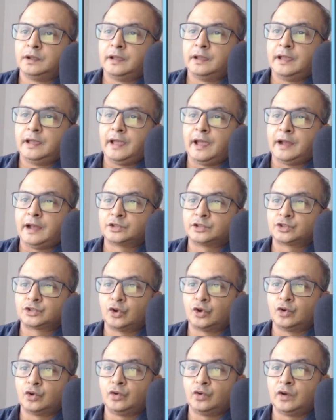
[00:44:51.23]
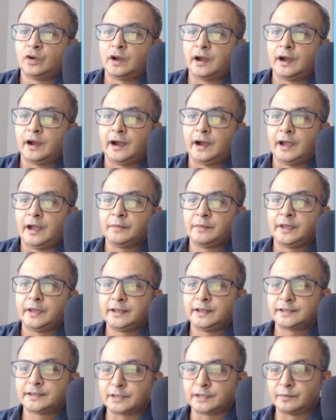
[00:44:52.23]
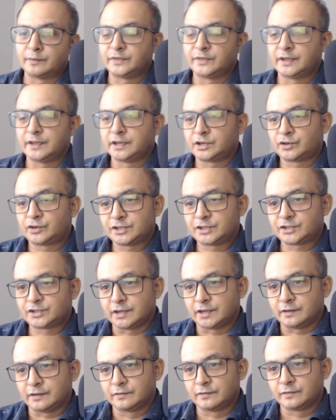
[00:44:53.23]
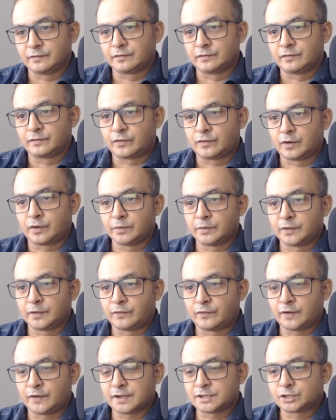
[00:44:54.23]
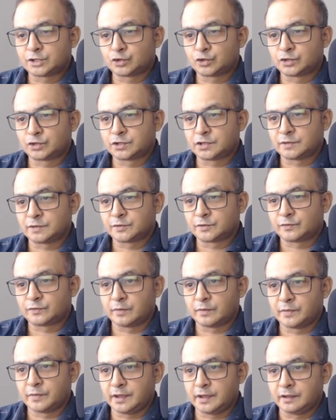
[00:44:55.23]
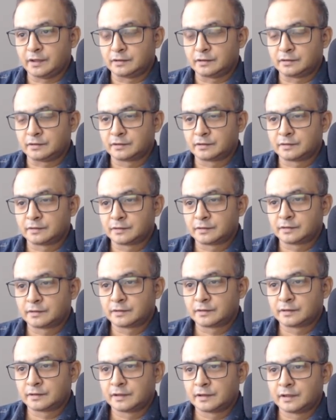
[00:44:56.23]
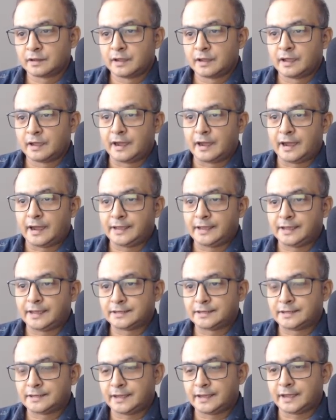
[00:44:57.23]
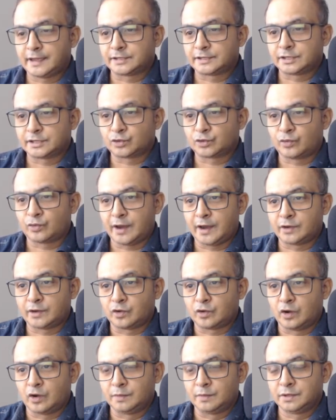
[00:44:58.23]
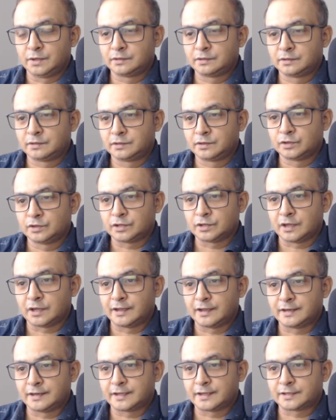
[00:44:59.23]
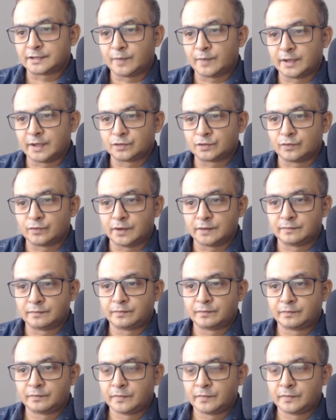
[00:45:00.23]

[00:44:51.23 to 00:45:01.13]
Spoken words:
And so I'm getting something interesting. From the first two terms from here, I can take x squared common. So I'll get x minus 1.